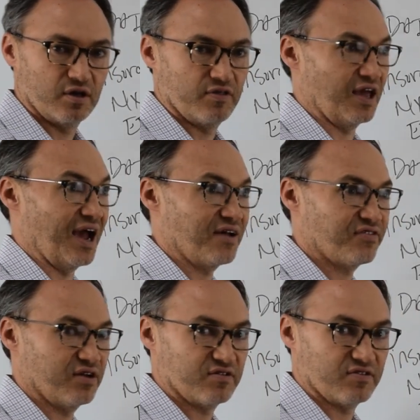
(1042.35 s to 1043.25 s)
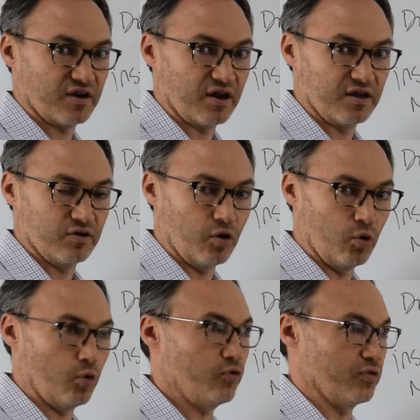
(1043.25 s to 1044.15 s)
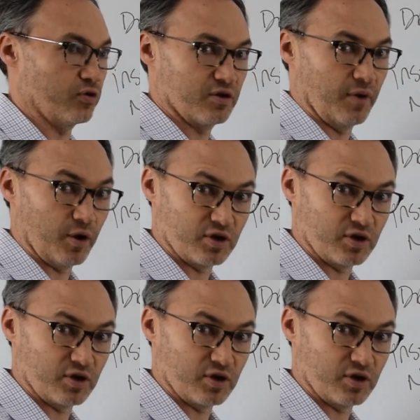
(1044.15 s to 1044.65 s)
the assets that I hold and look at my